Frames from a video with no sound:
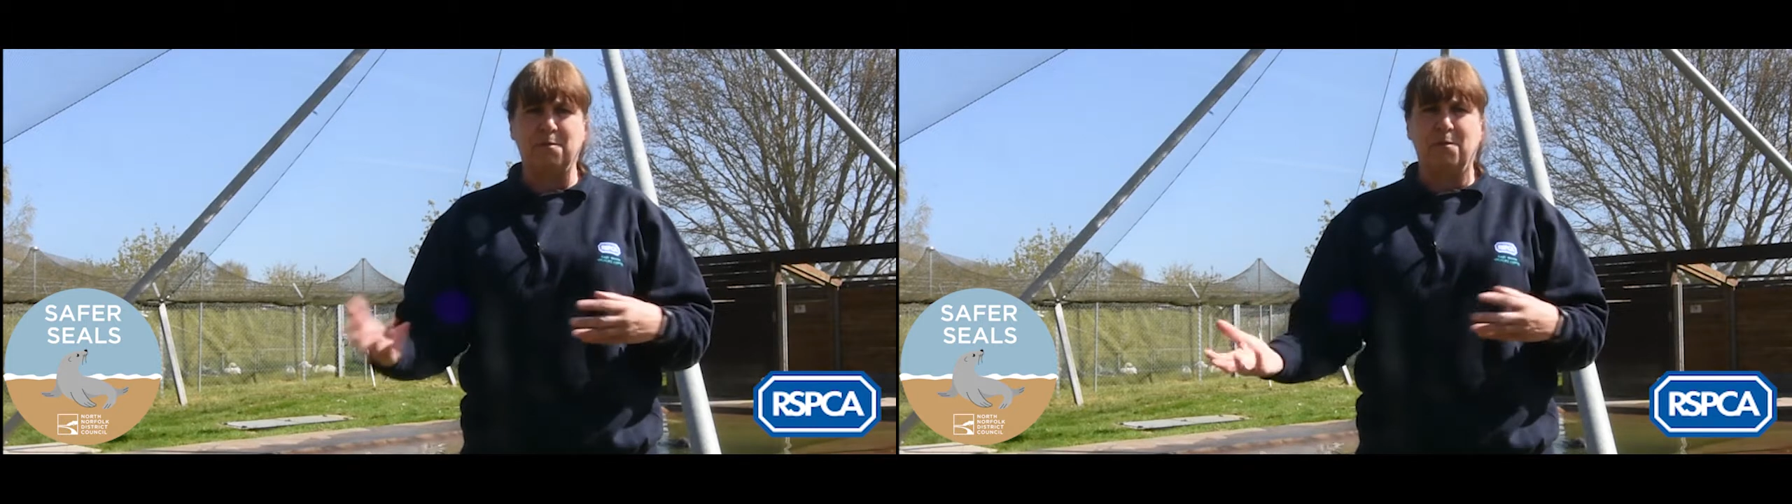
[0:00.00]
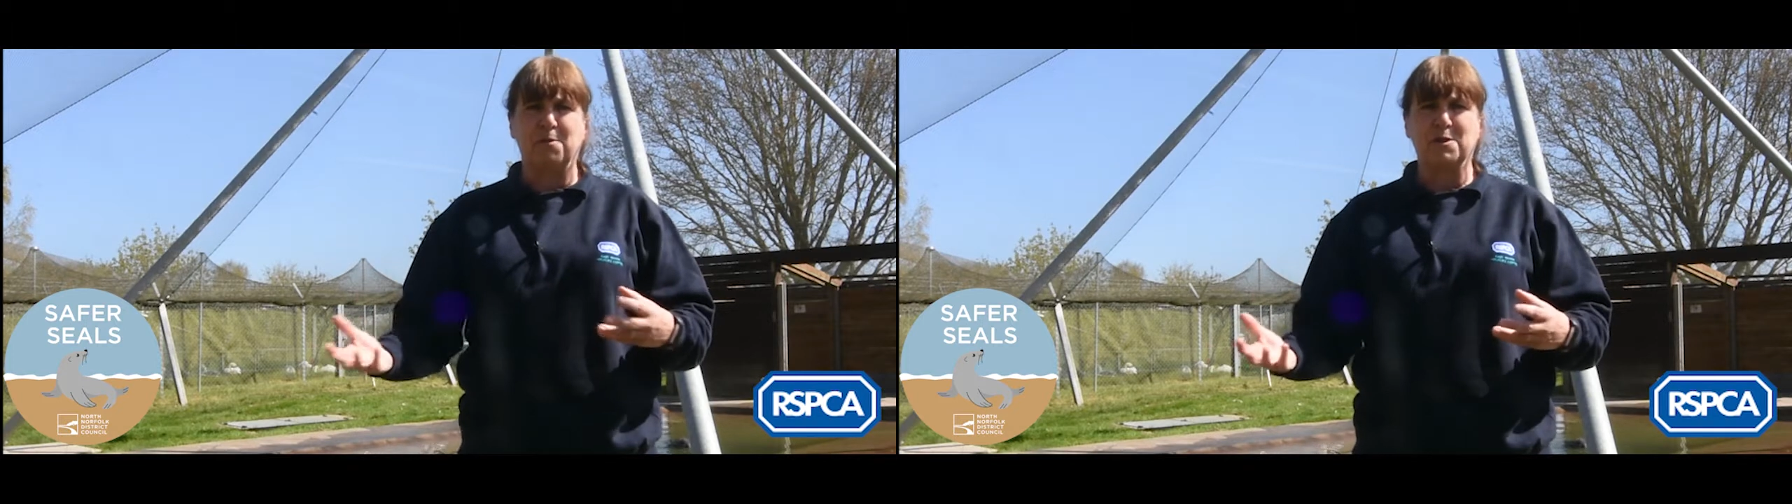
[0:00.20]

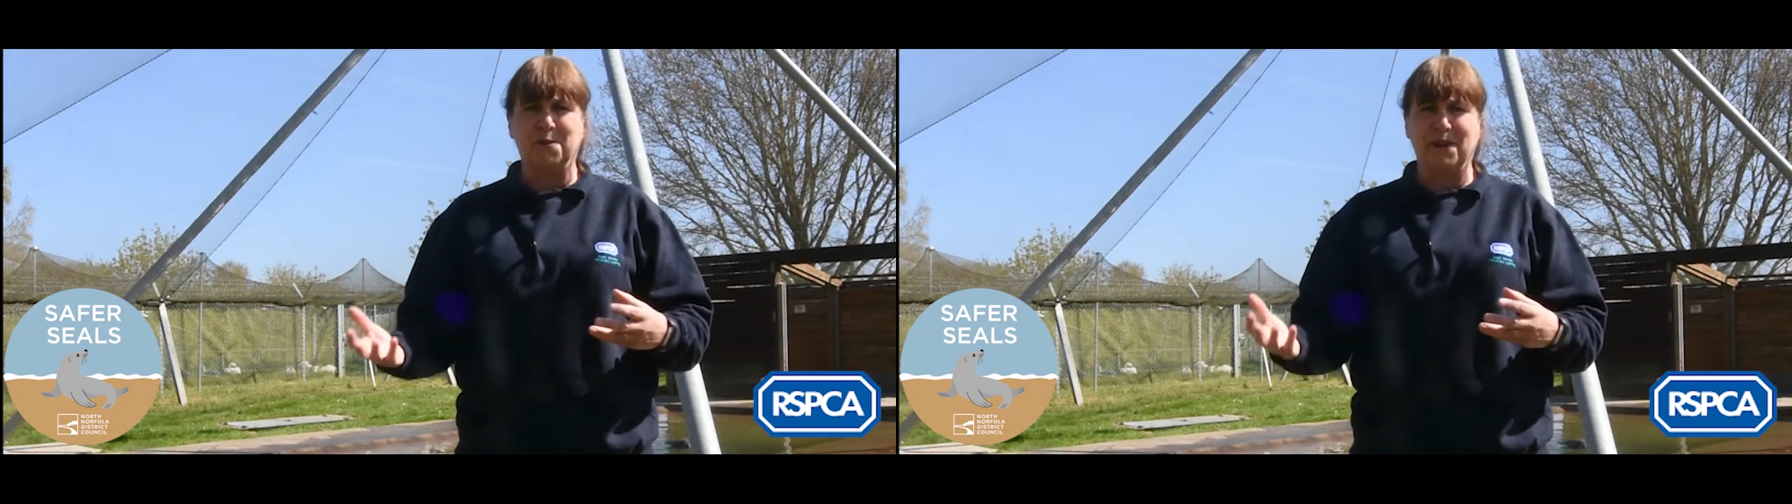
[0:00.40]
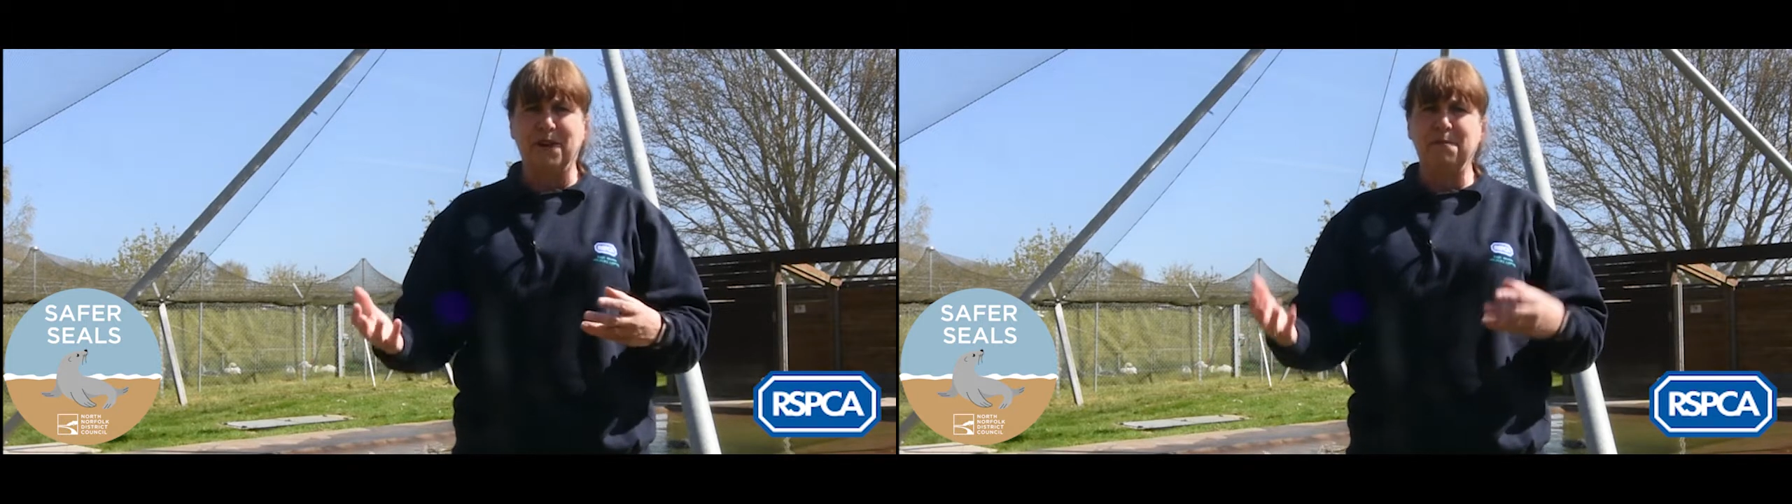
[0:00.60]
what was
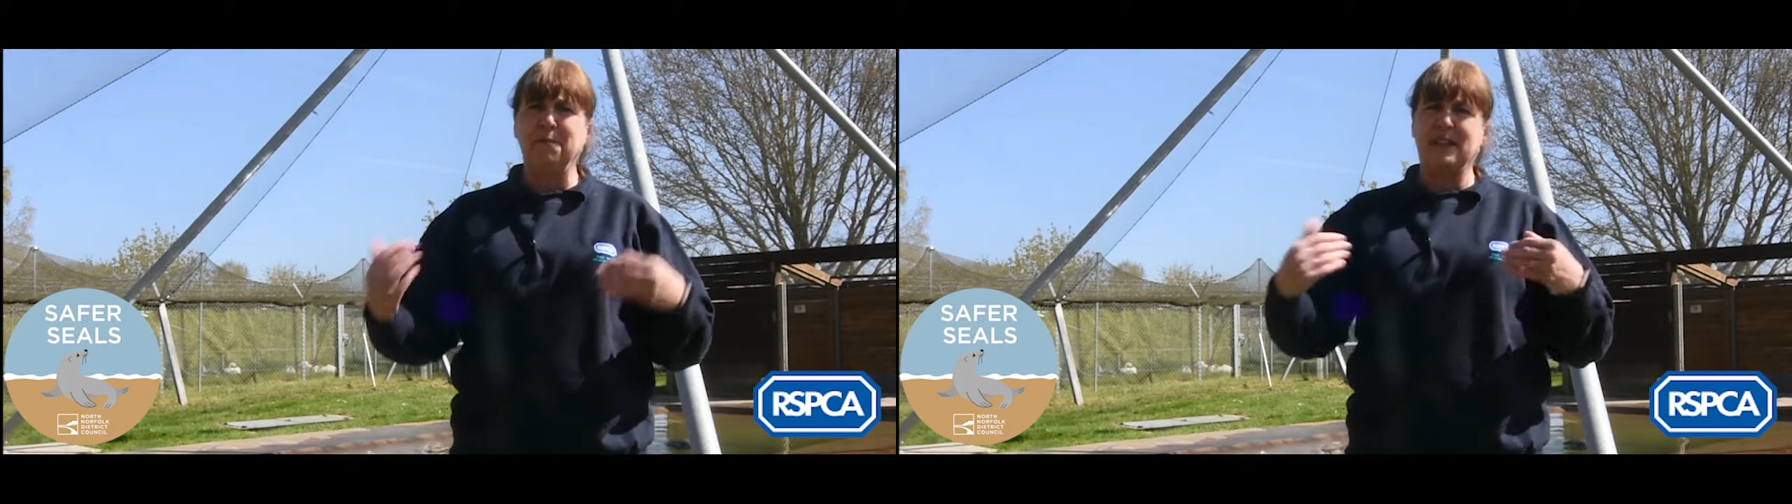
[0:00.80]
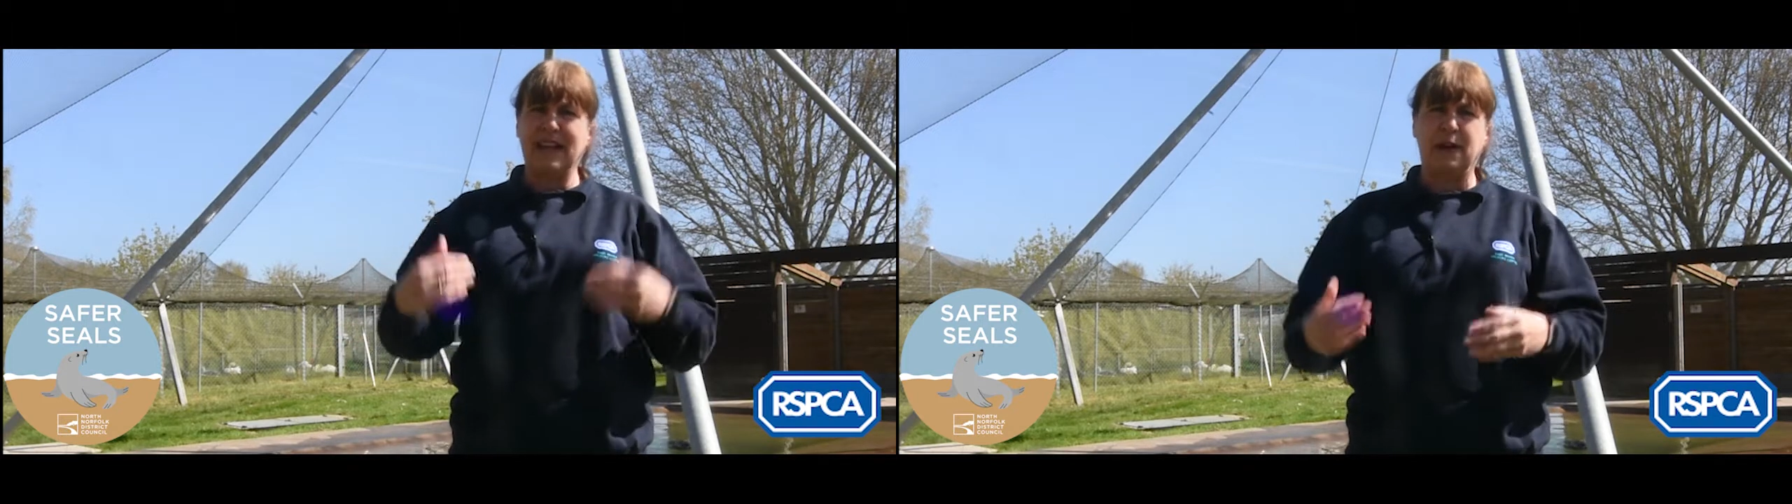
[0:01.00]
going on,
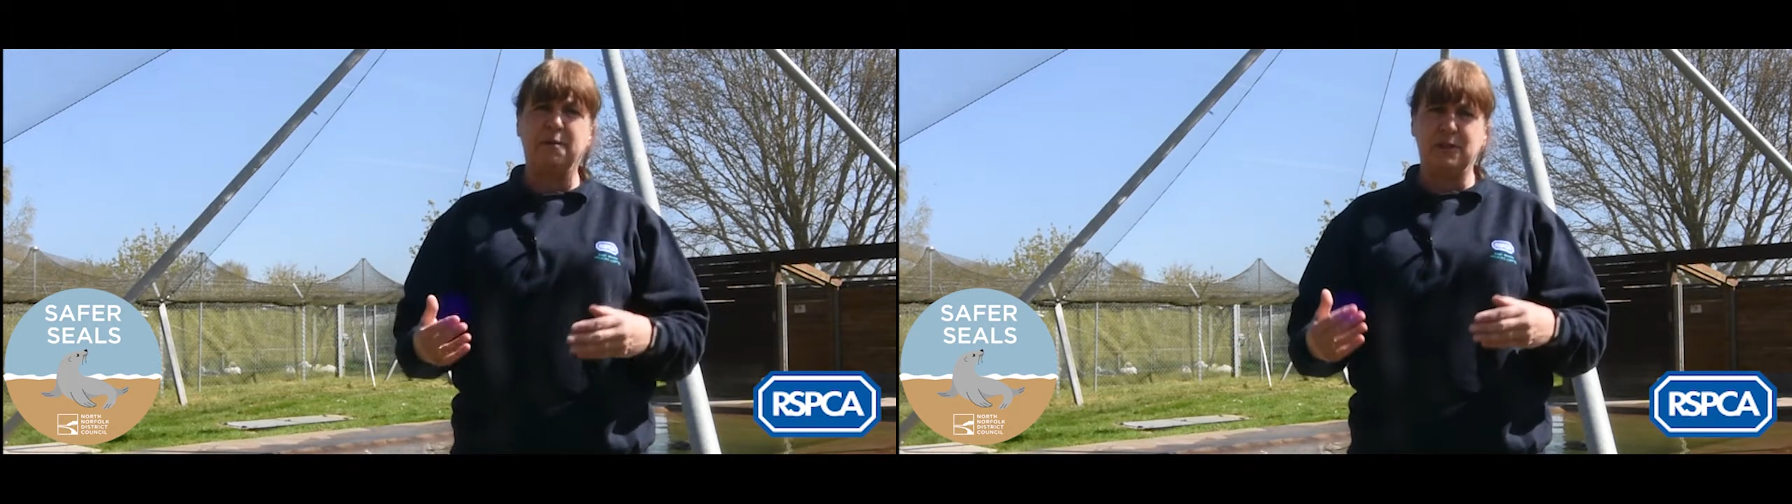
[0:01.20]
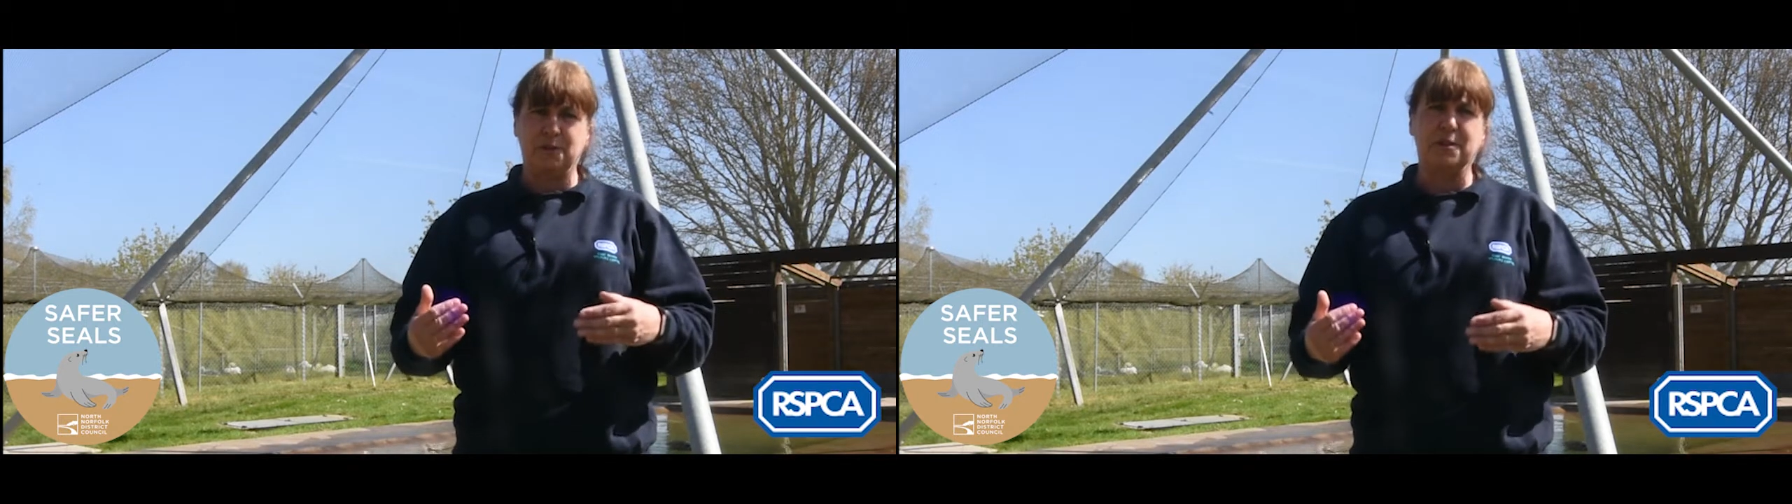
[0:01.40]
but now
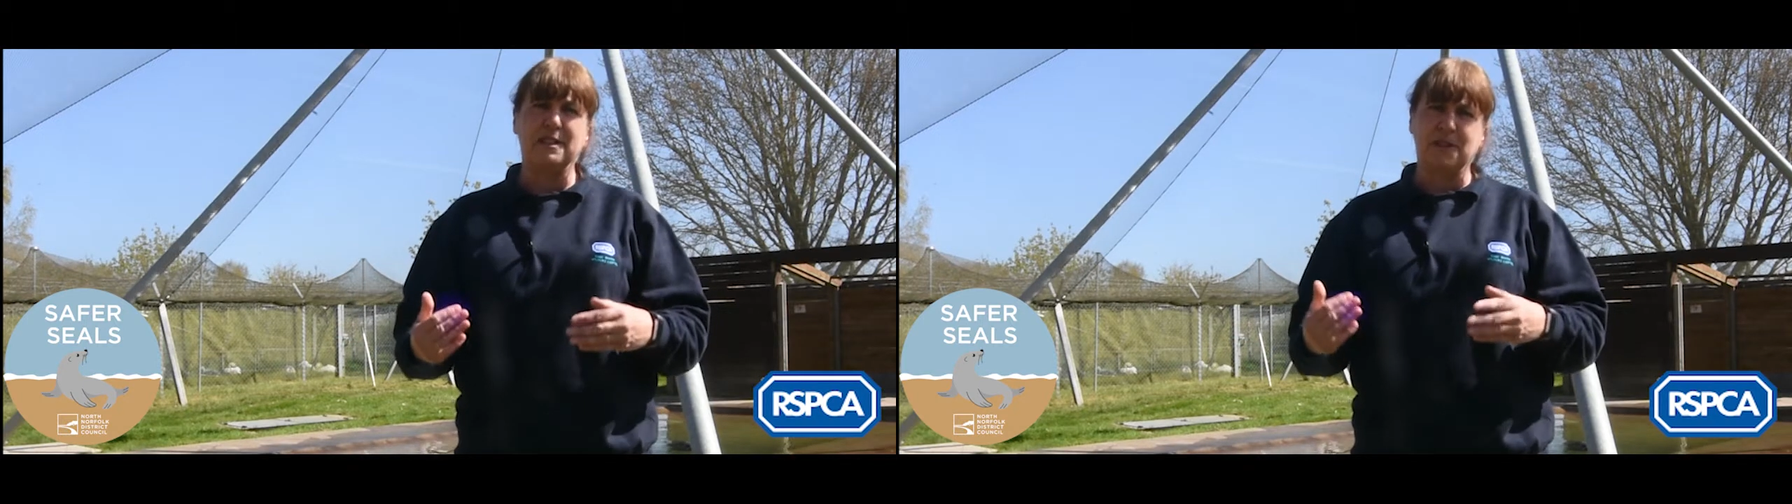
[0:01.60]
we know that it's